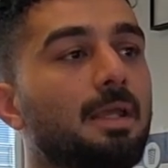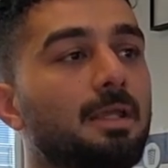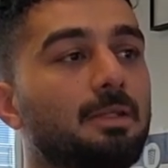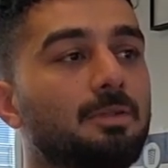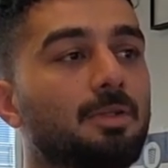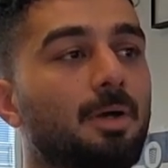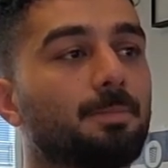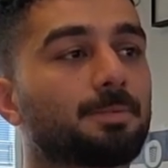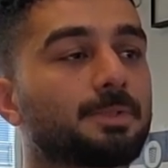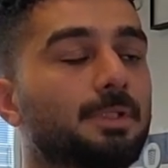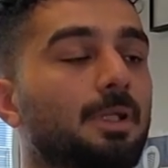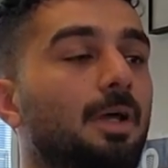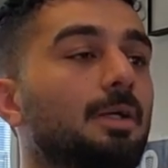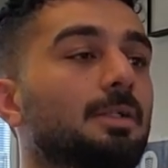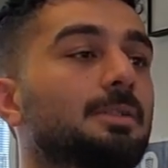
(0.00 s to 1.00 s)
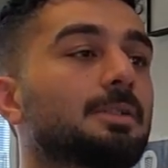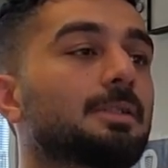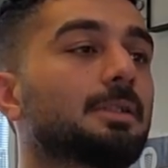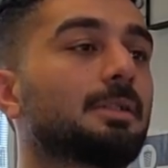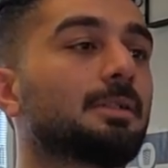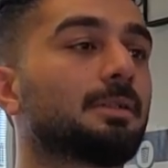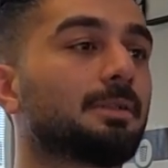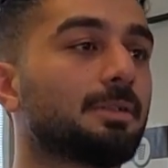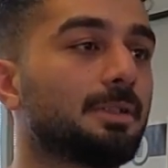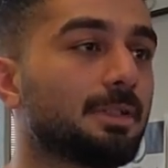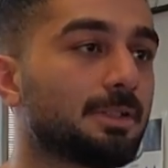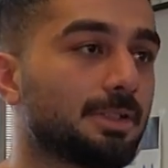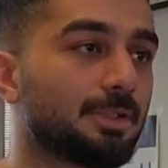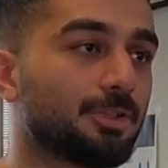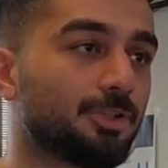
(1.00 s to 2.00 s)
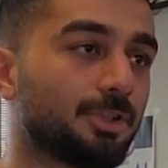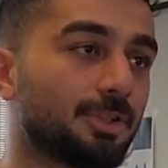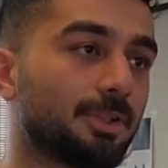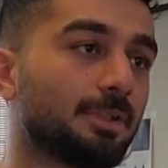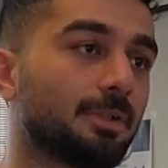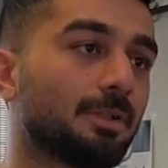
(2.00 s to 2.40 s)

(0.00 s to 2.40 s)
in top slots, DCG,